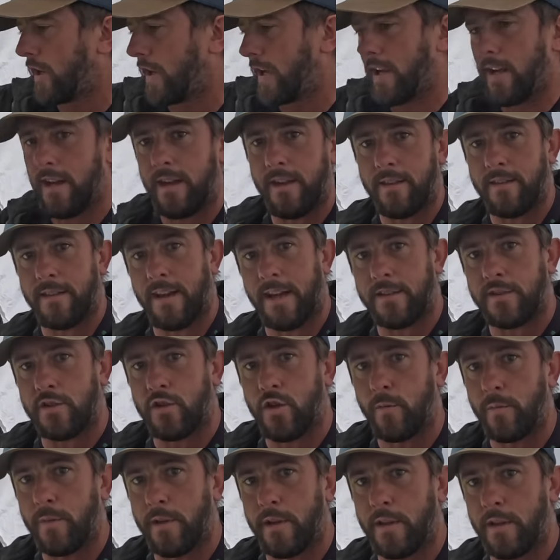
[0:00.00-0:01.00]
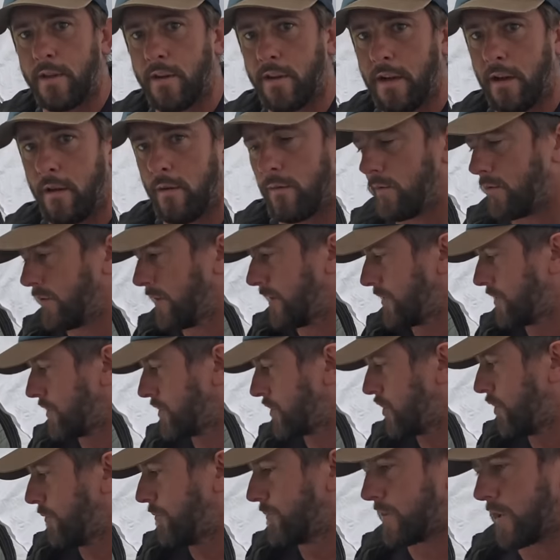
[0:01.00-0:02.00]
it, that's coming, look how it
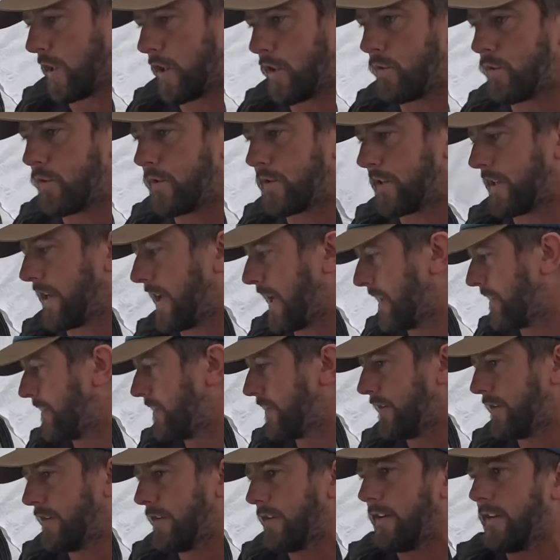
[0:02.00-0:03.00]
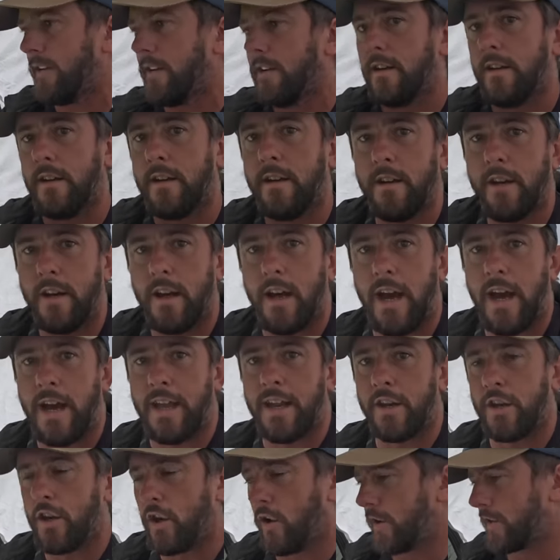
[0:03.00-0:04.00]
just comes loose again.
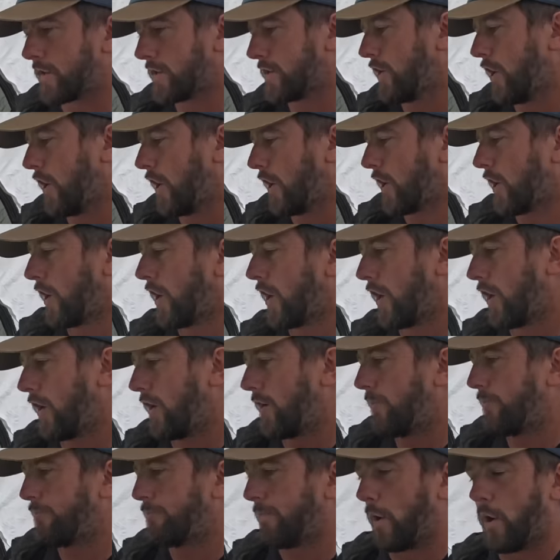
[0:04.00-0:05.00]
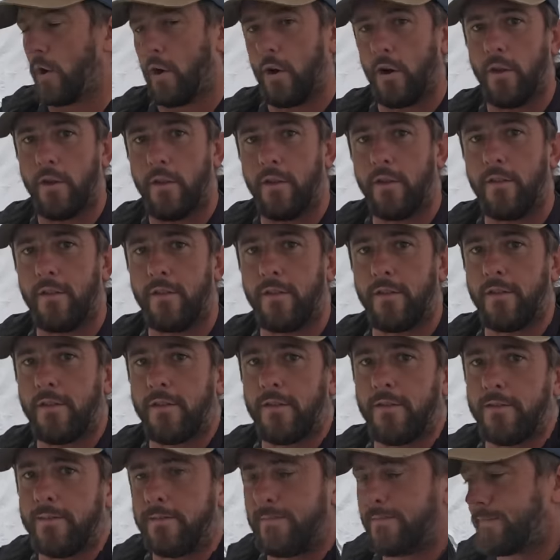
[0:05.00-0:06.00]
And I know it's not a lot, but
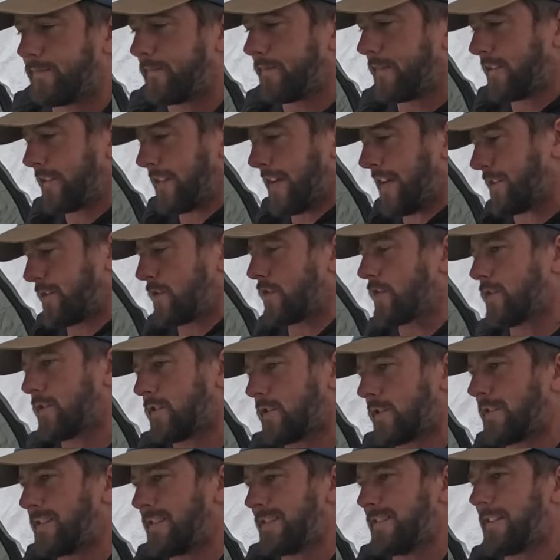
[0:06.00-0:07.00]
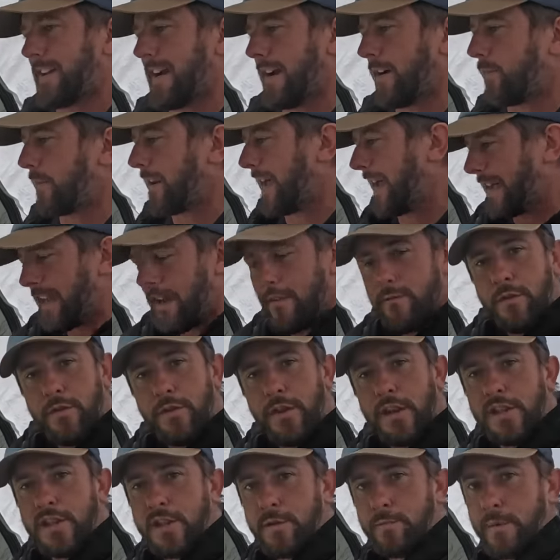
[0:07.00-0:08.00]
that just, I like
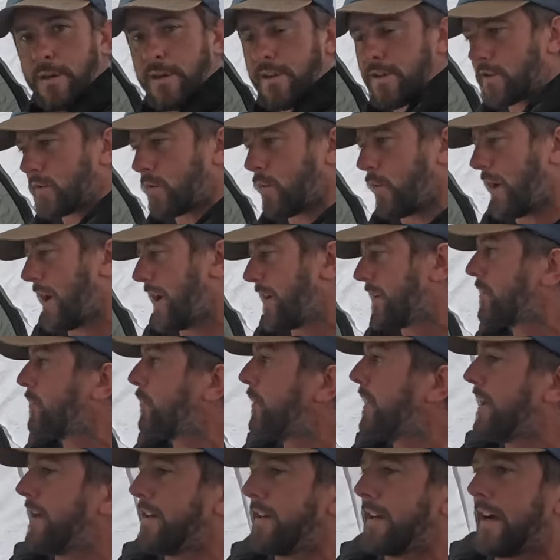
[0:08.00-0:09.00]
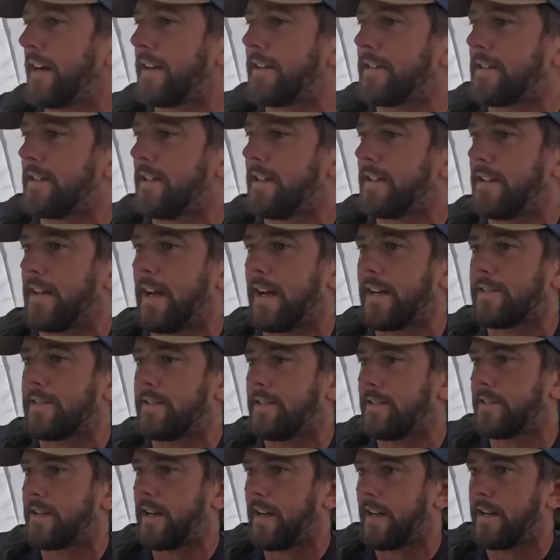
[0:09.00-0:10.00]
everything to be squared away nicely, nice
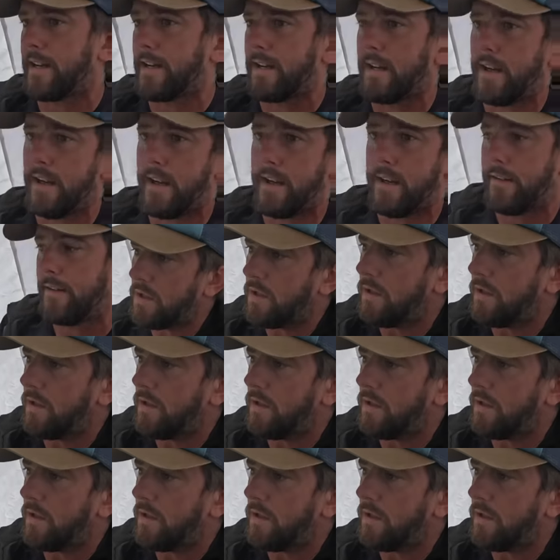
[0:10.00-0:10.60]
and tight there.